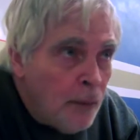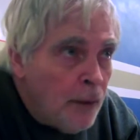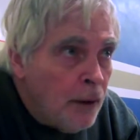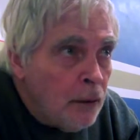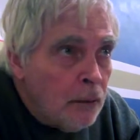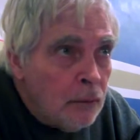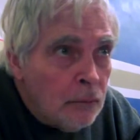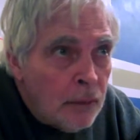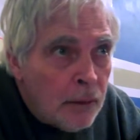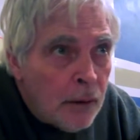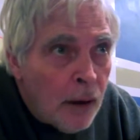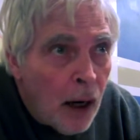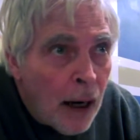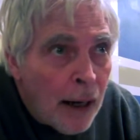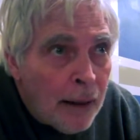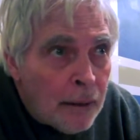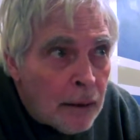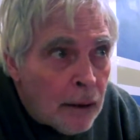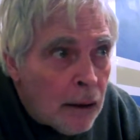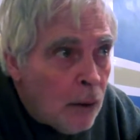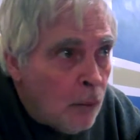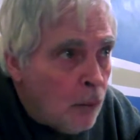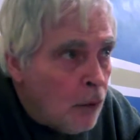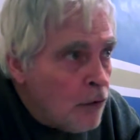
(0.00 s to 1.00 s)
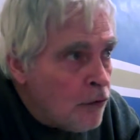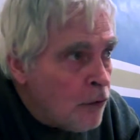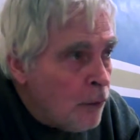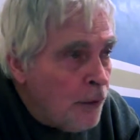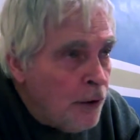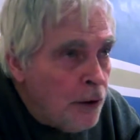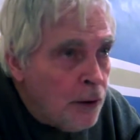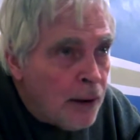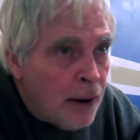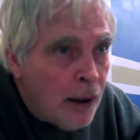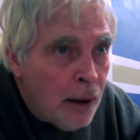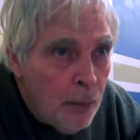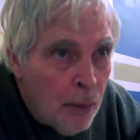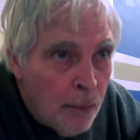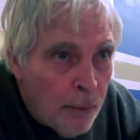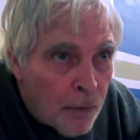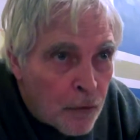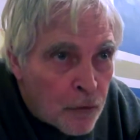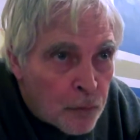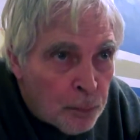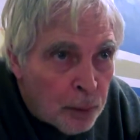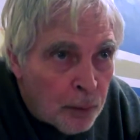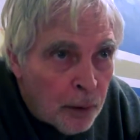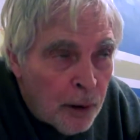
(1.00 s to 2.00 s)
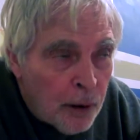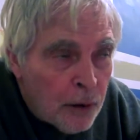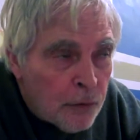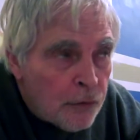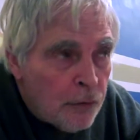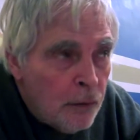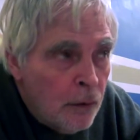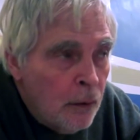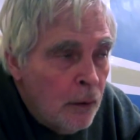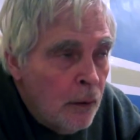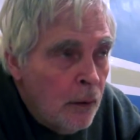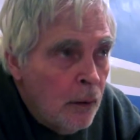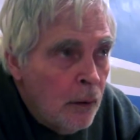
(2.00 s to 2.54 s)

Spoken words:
I mean, the idea was when you came in this place,